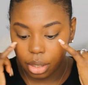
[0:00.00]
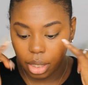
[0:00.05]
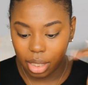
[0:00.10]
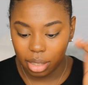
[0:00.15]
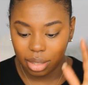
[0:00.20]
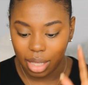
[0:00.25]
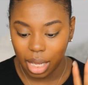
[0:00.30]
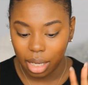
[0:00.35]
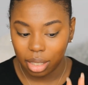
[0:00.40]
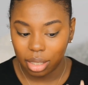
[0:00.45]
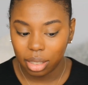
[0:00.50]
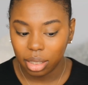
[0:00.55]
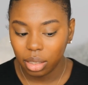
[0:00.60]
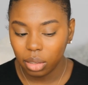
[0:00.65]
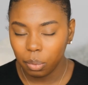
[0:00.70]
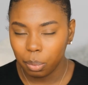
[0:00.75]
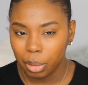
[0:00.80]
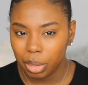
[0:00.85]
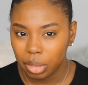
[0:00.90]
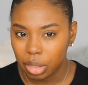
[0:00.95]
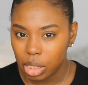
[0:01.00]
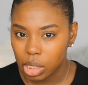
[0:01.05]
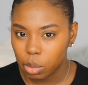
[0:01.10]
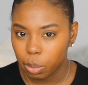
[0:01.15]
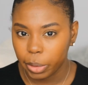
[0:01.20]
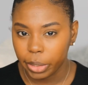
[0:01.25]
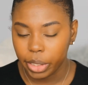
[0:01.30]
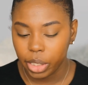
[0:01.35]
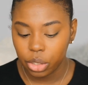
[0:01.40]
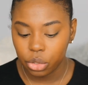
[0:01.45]
and that could have been the
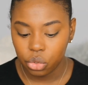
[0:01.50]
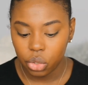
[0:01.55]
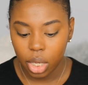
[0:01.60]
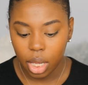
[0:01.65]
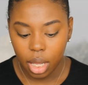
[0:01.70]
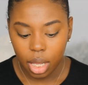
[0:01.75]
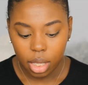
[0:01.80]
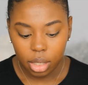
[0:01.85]
sponge.